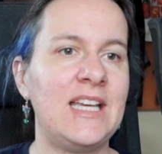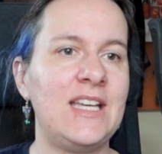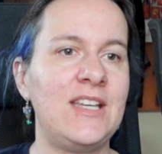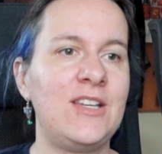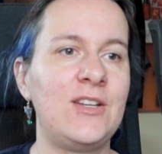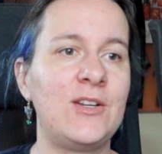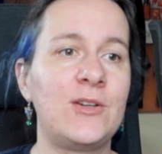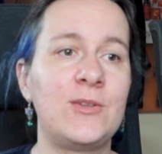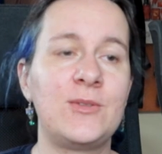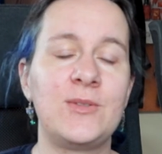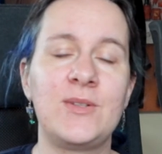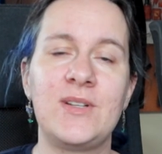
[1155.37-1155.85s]

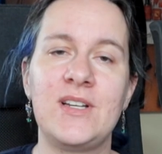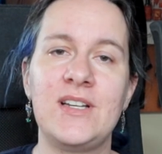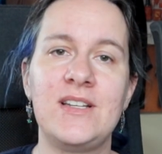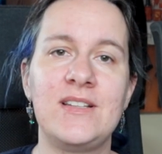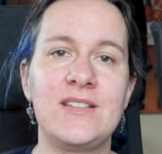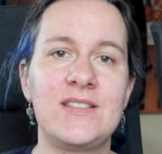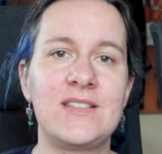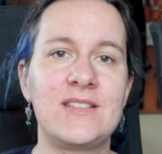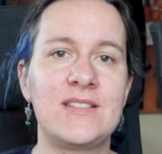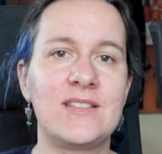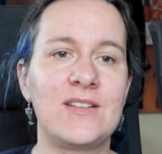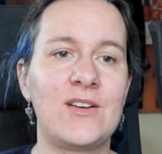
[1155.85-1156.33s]

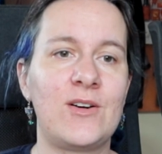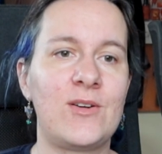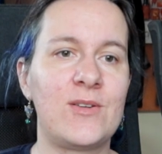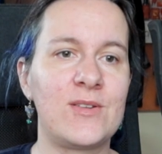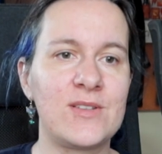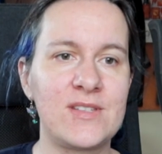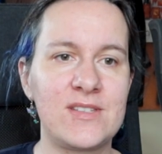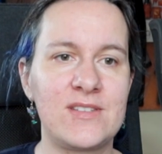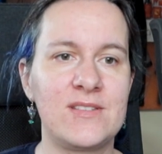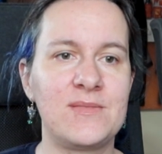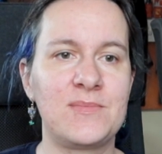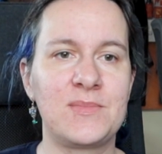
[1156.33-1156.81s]
It's
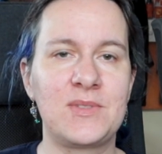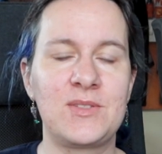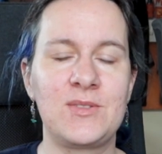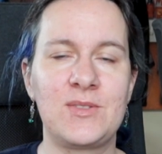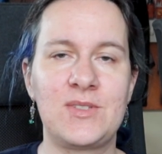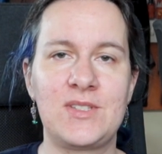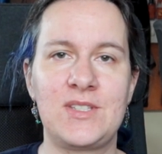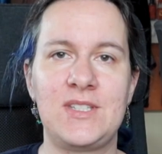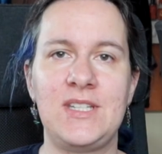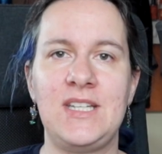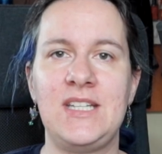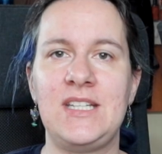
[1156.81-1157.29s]
awesome to
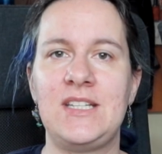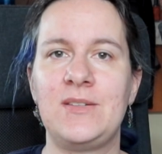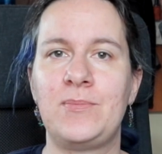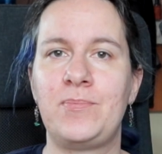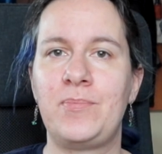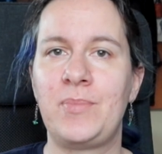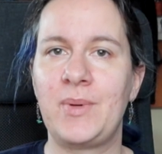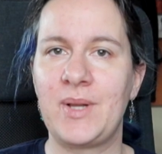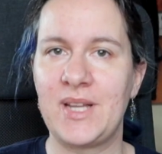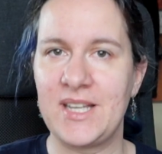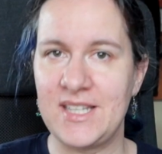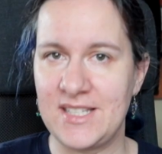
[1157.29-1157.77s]
see the
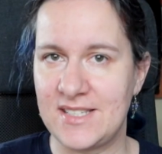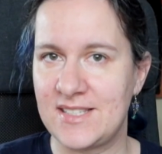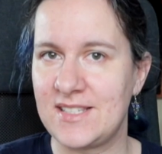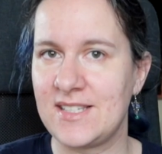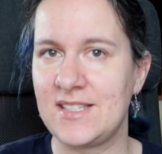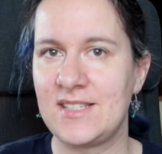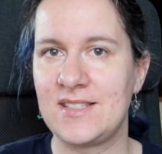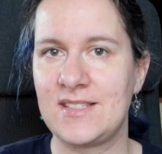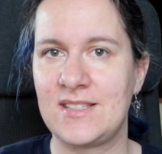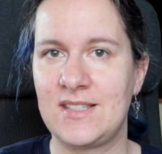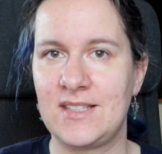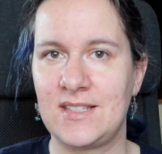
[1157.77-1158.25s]

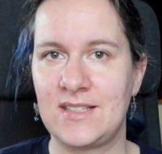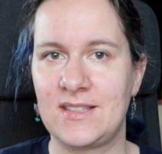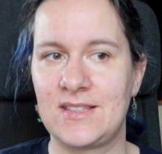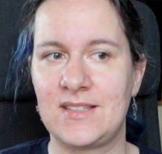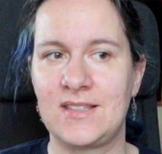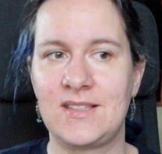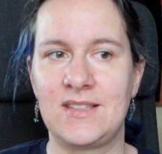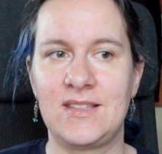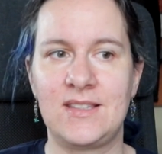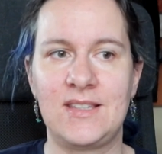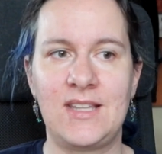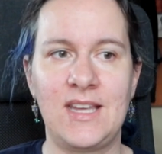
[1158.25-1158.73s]
places that
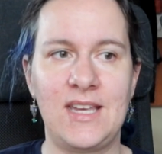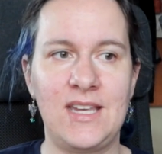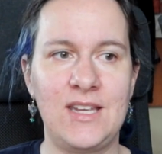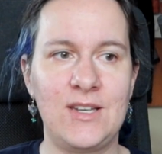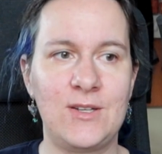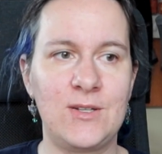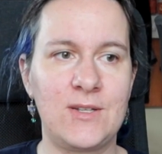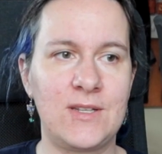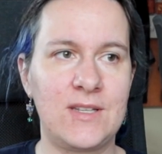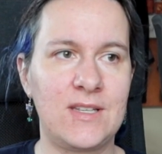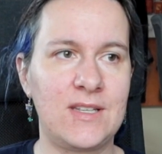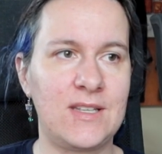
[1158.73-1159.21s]

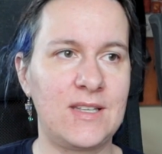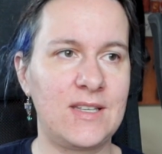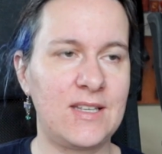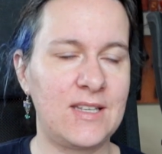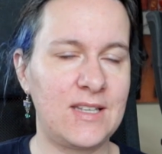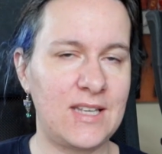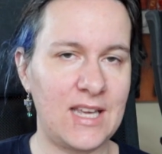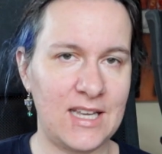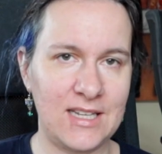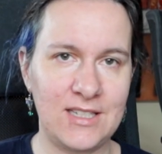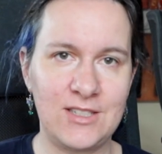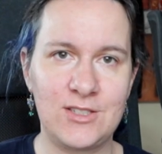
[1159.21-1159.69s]
they
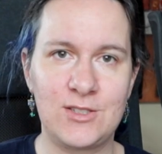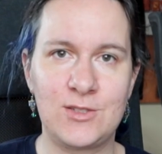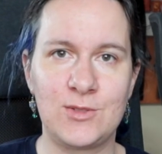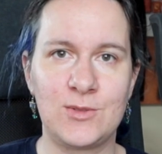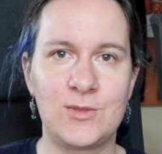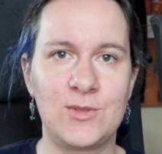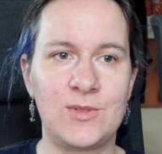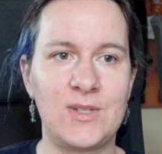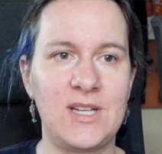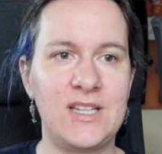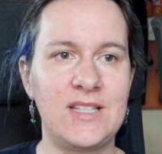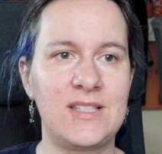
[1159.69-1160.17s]
get to.